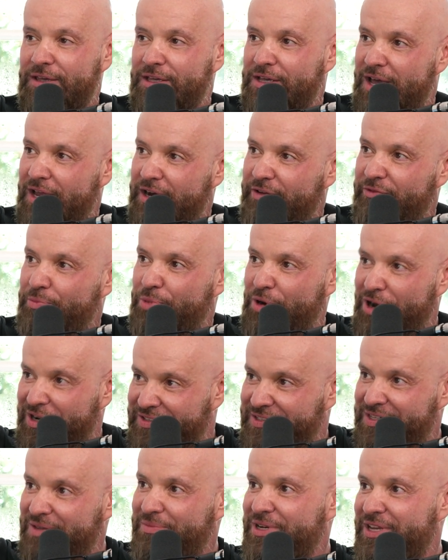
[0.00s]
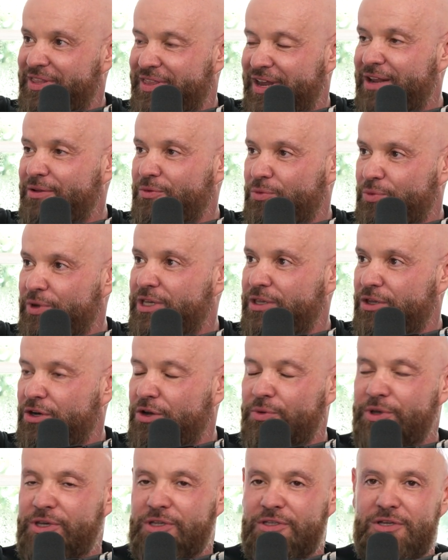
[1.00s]
kind of proximity that
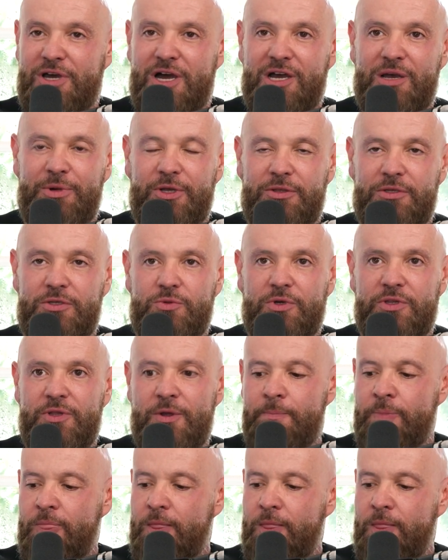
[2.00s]
we can talk about this with.